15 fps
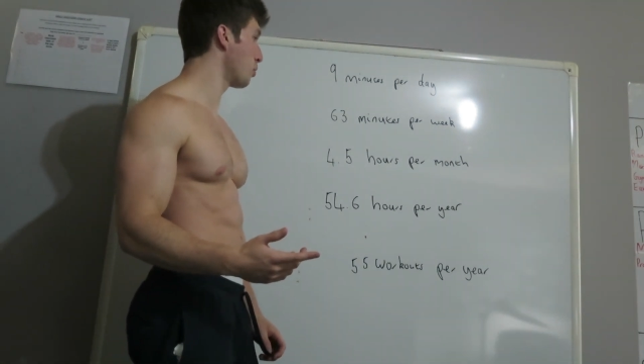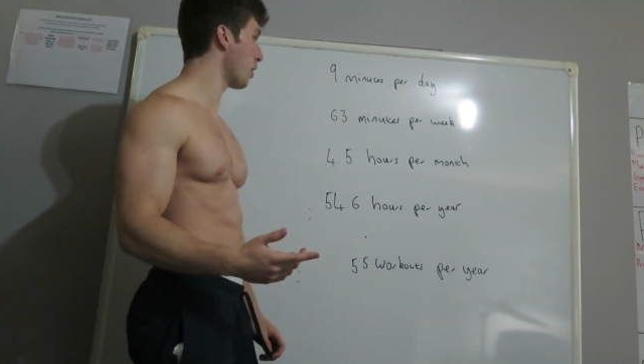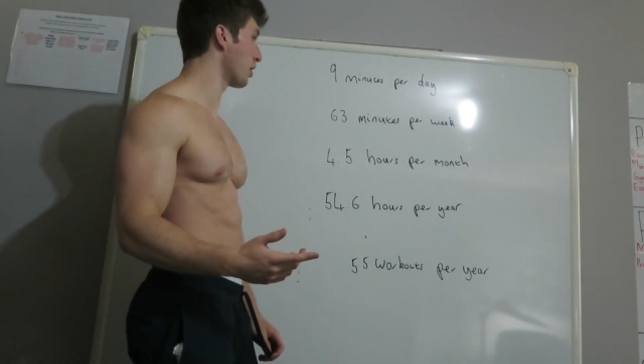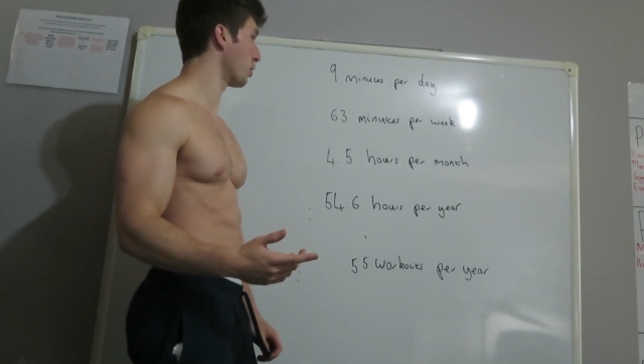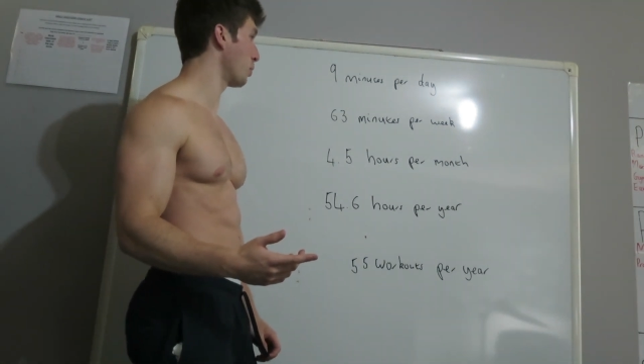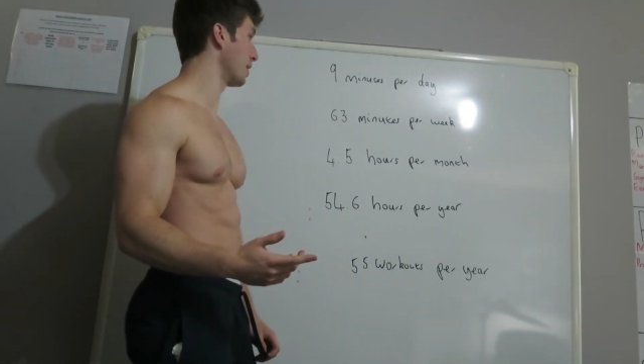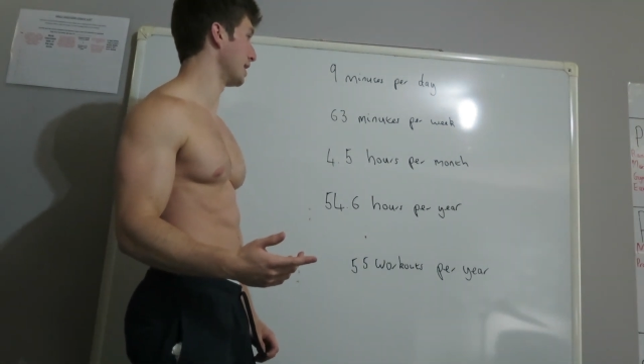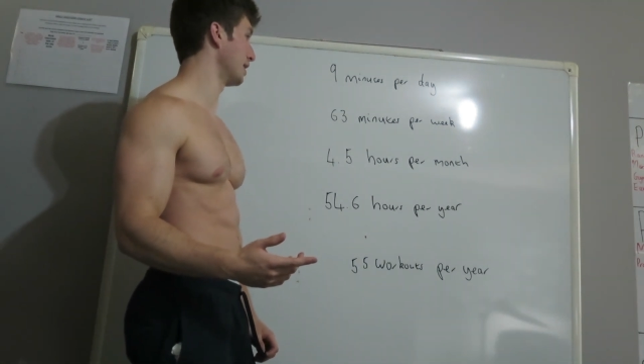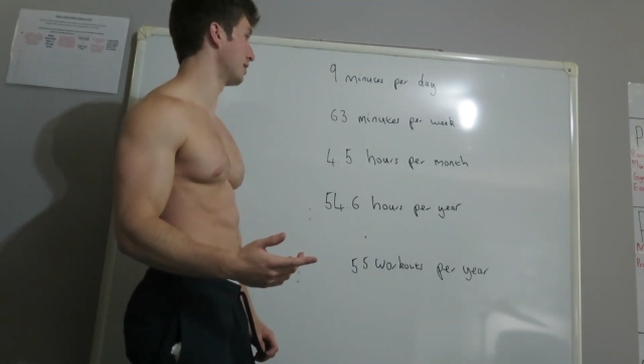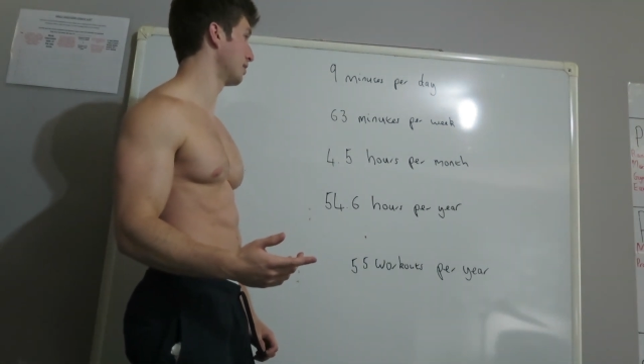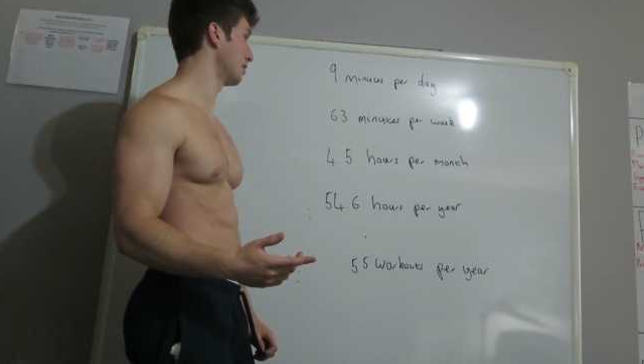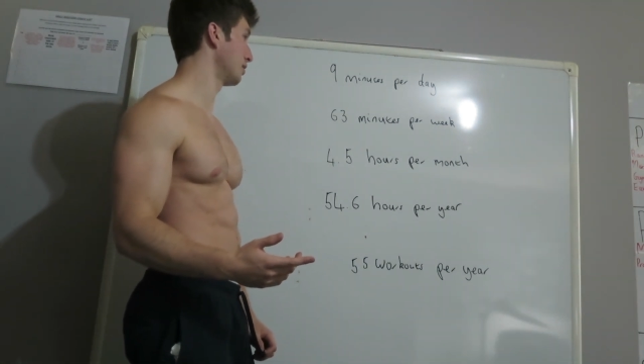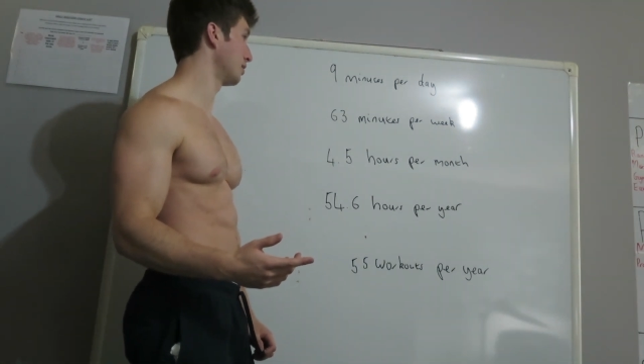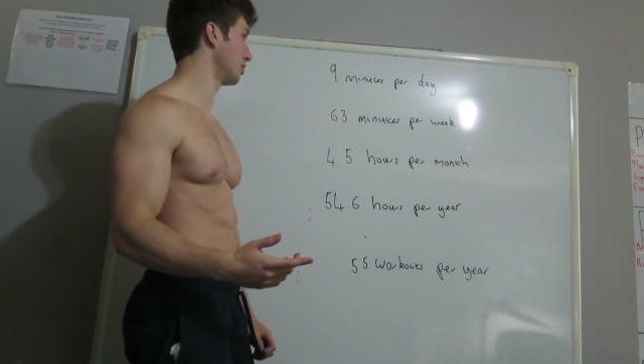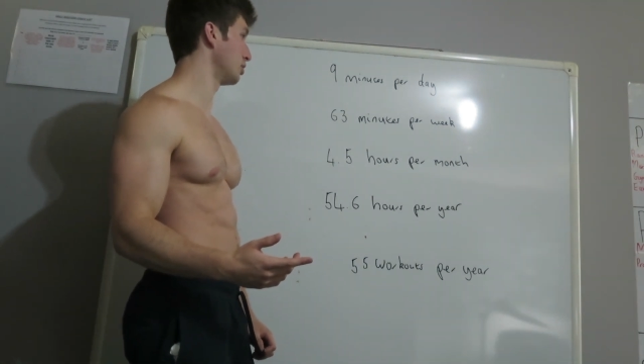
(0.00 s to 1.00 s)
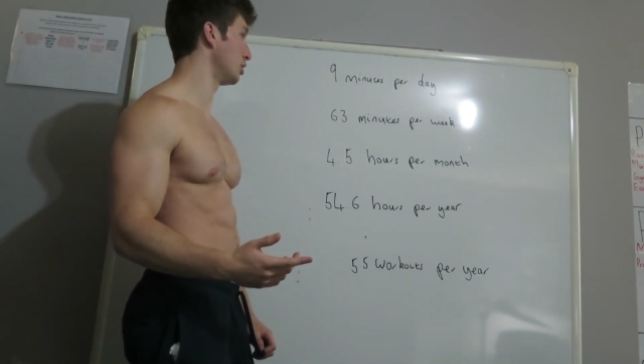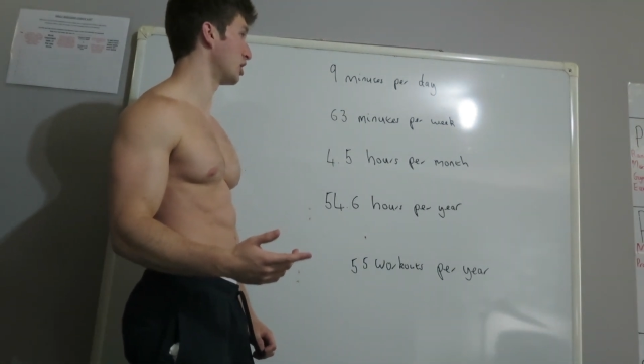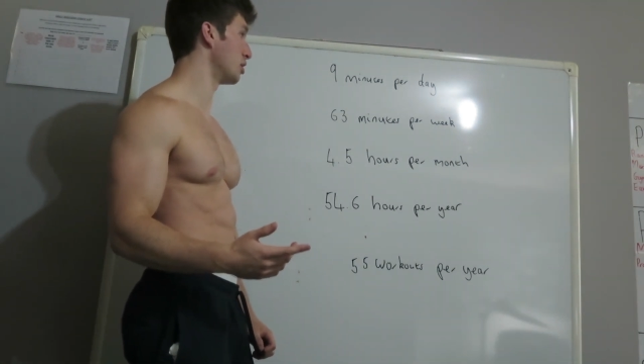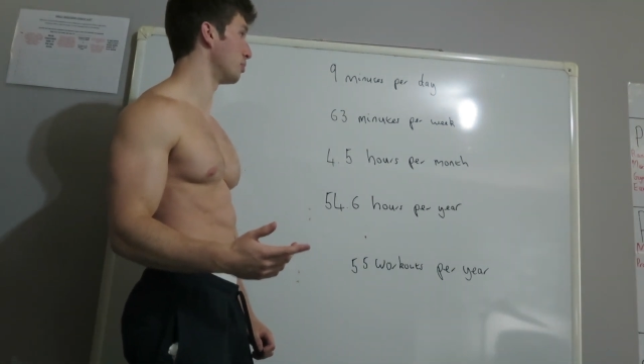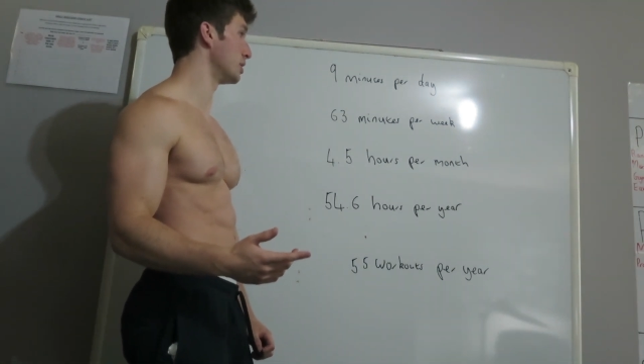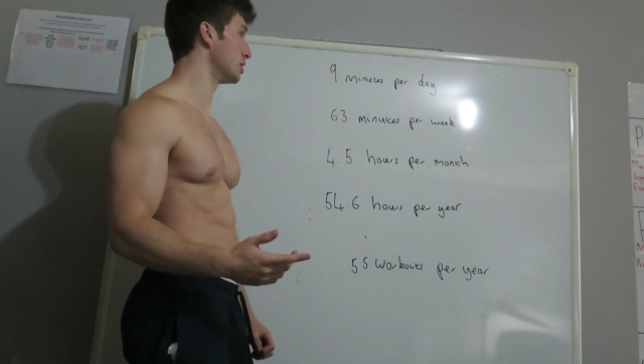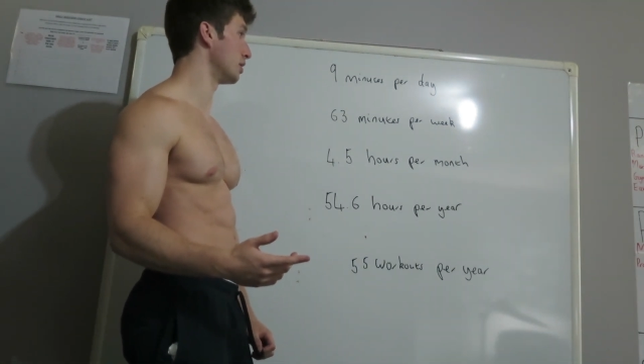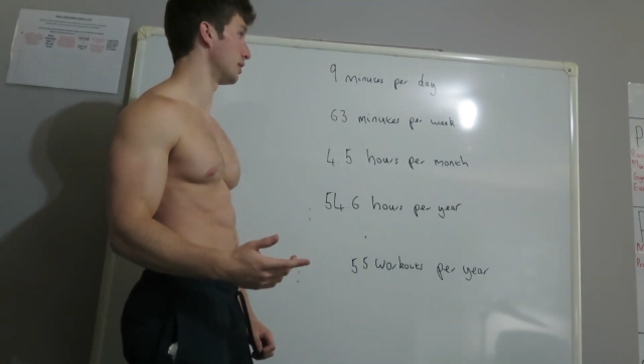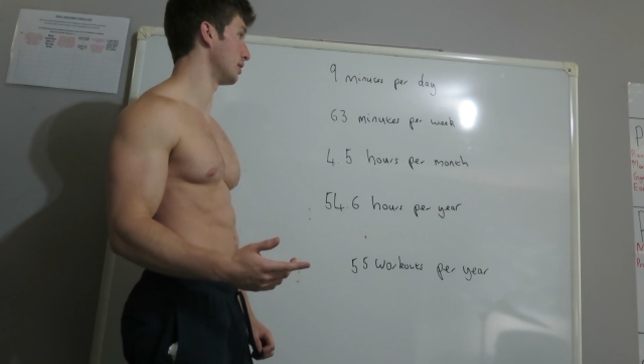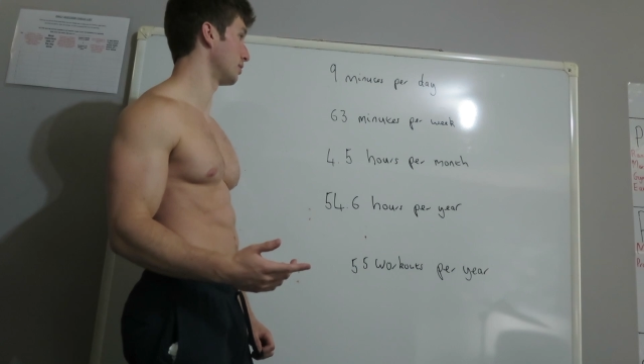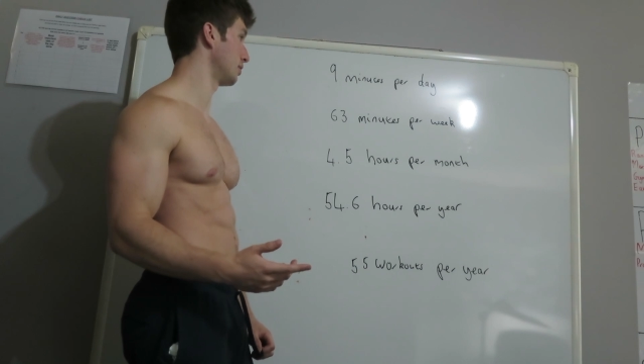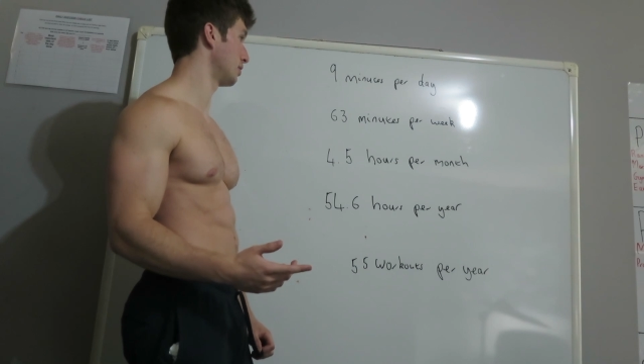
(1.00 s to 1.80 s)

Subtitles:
one a week you could be doing,